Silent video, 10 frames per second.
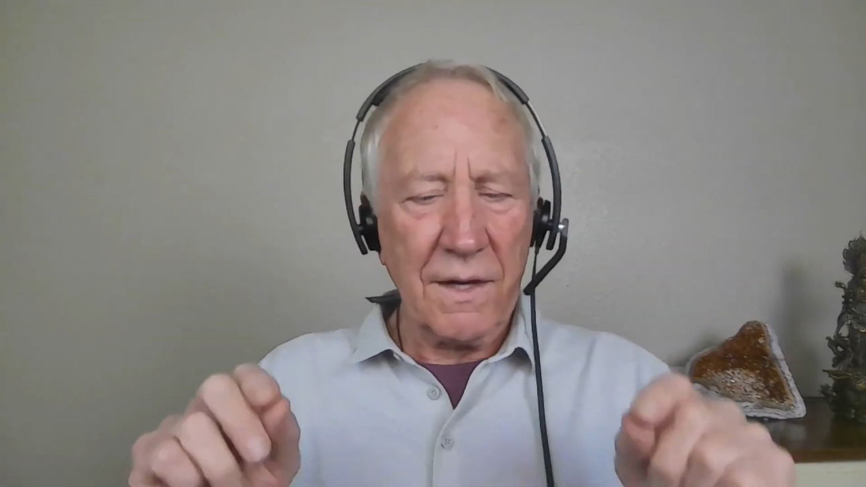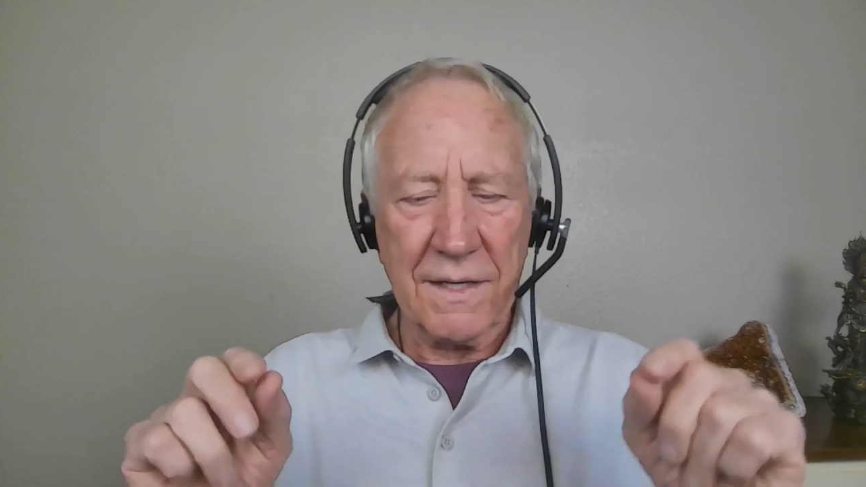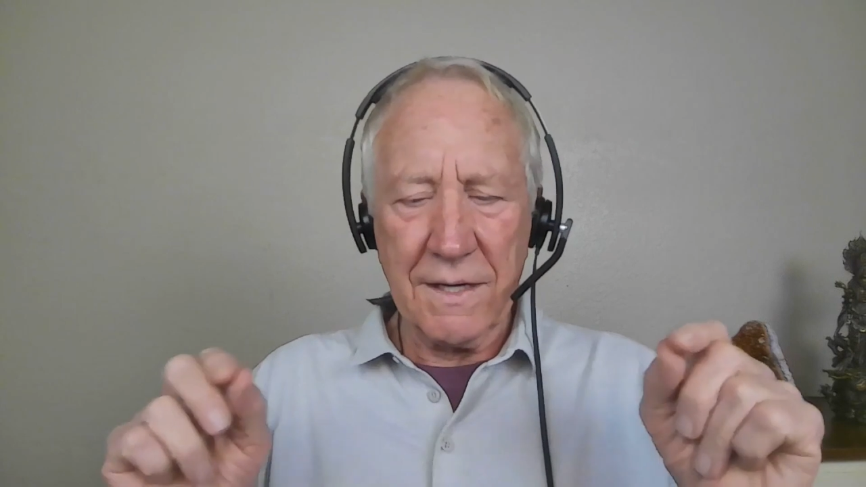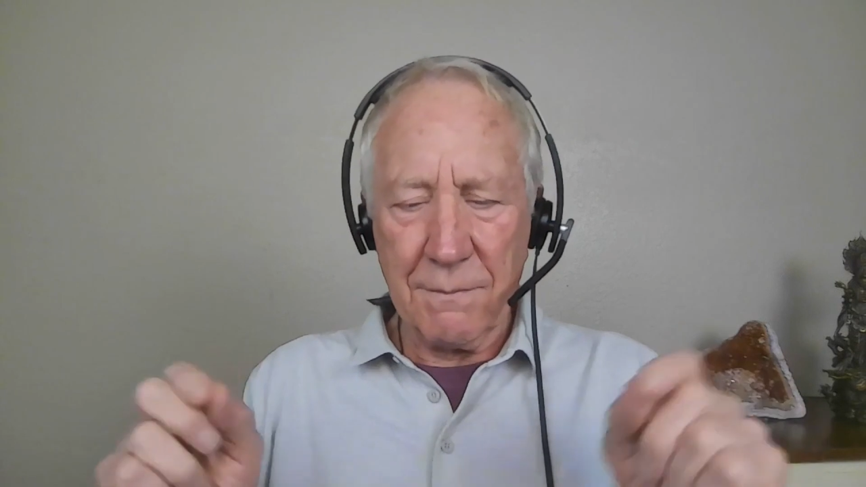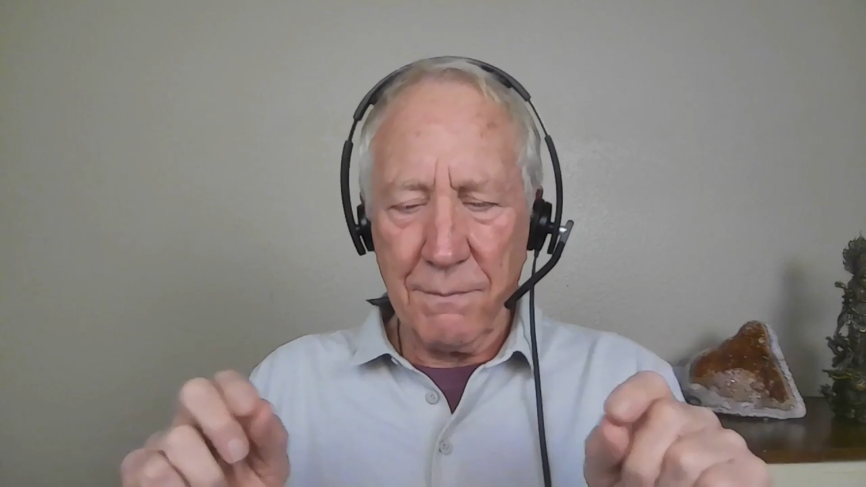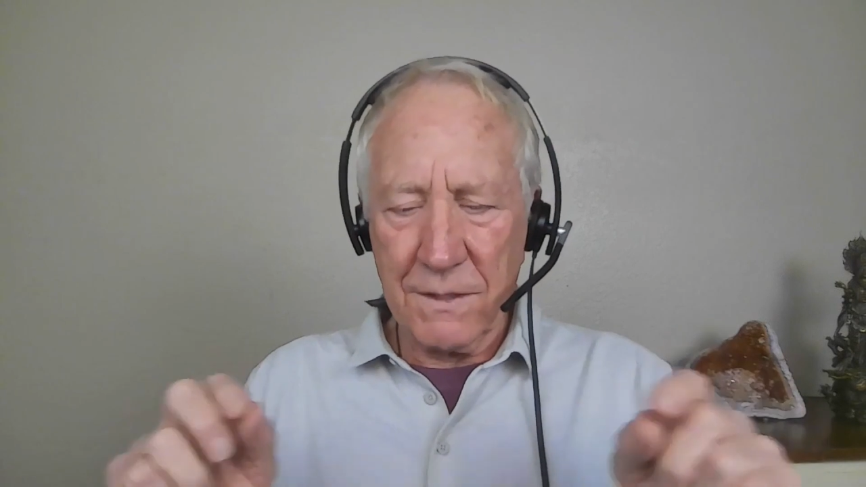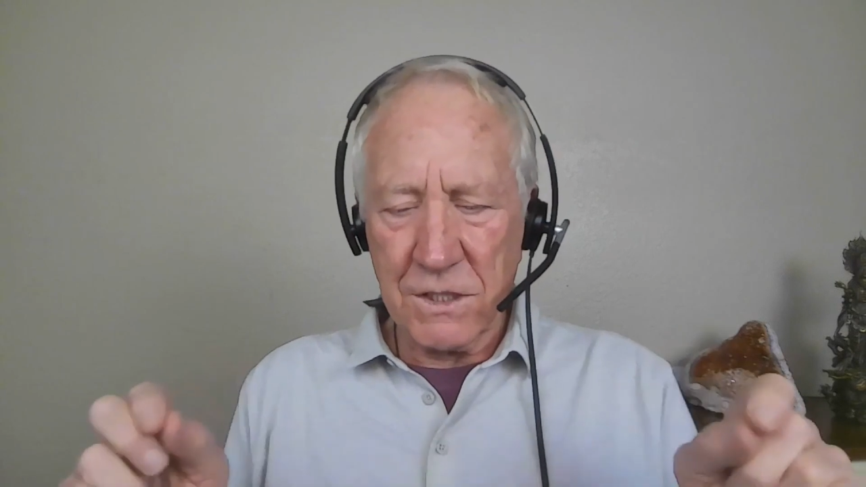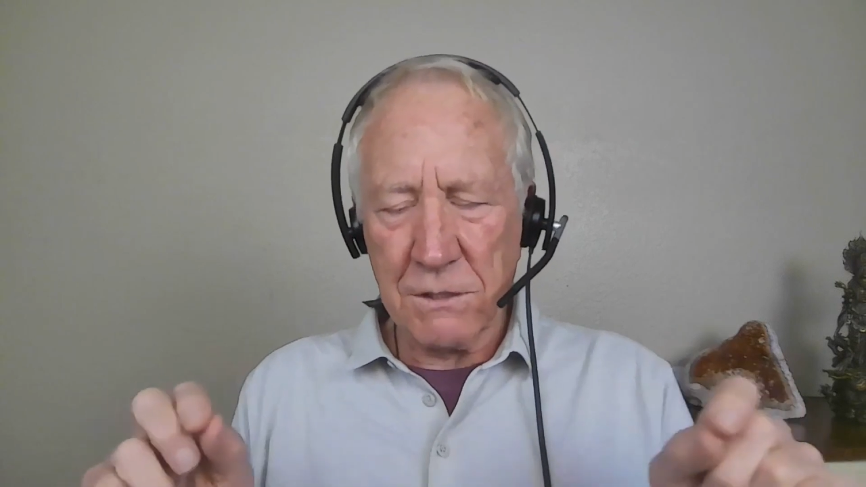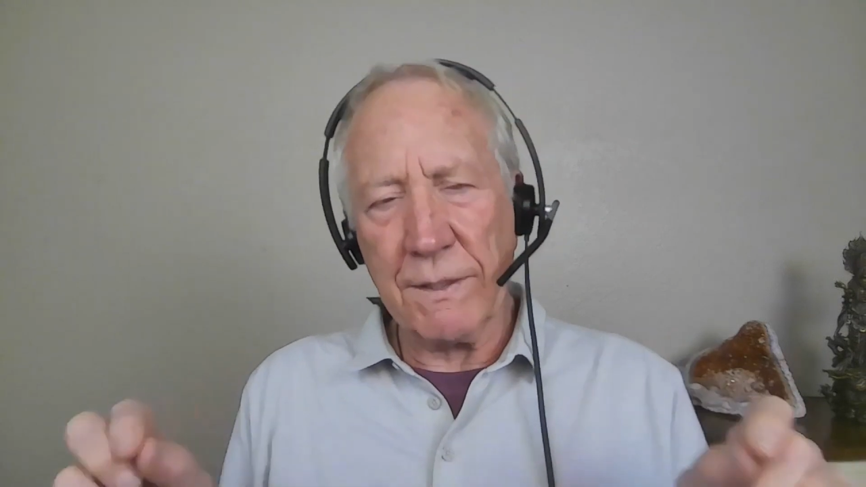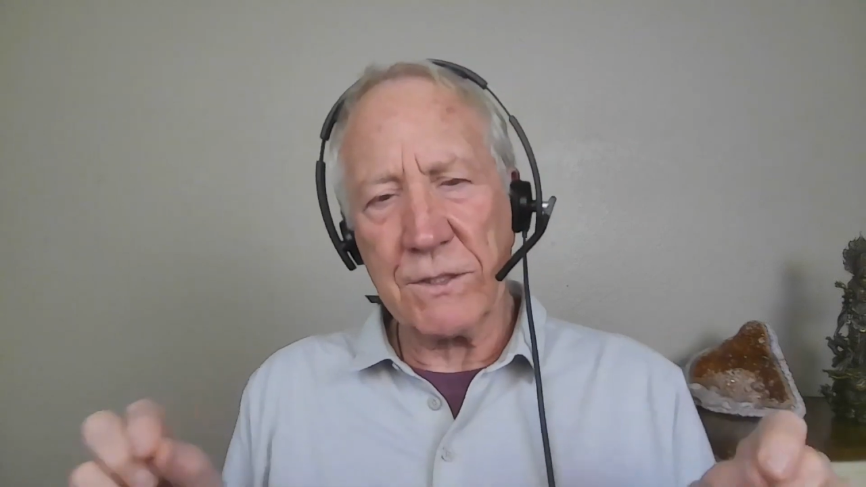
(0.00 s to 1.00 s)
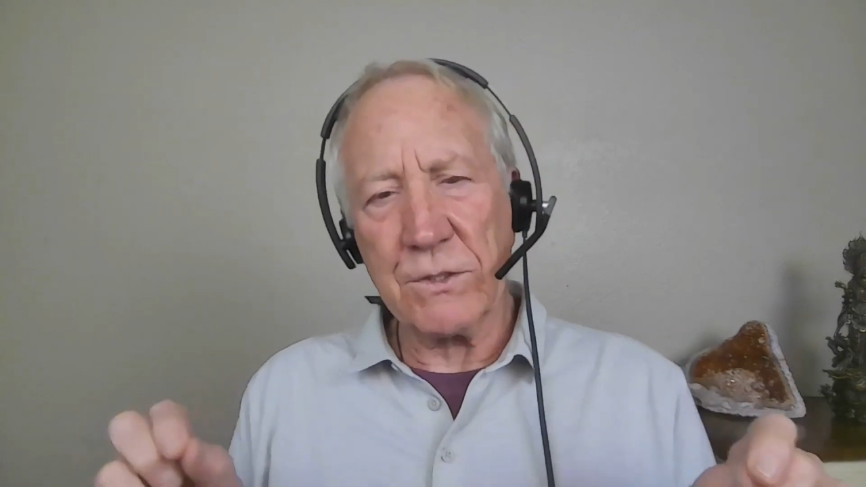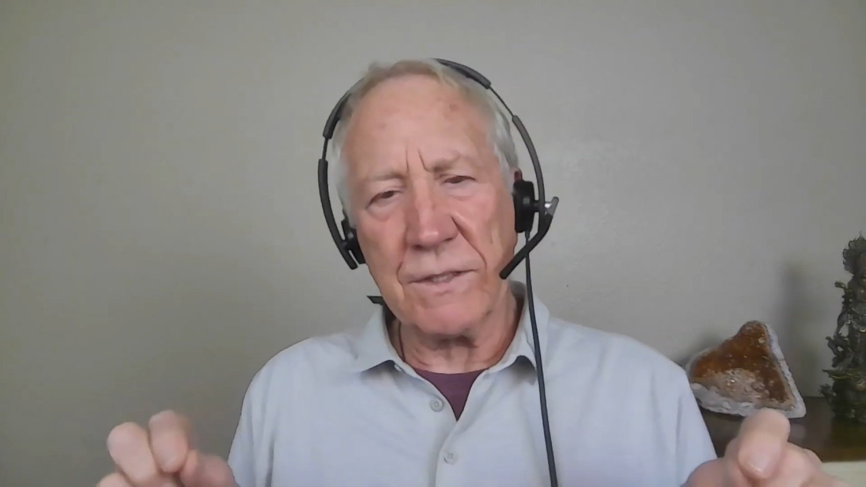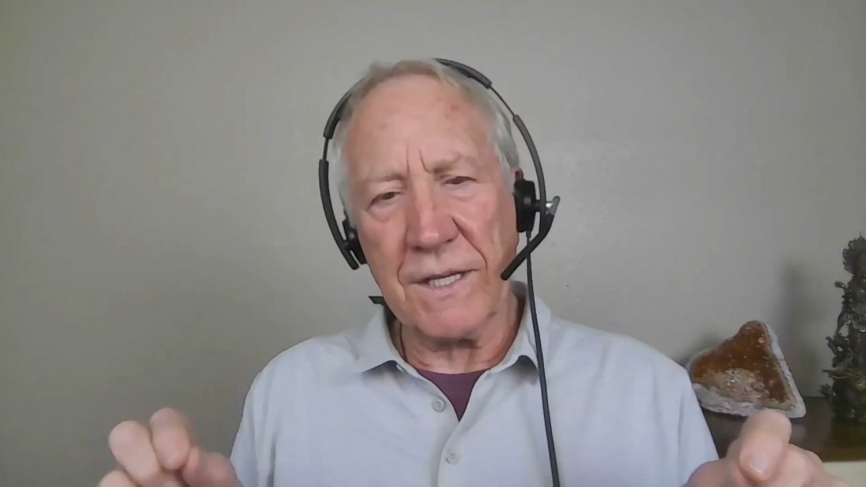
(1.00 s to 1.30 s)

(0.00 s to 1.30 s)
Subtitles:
I did a bunch of special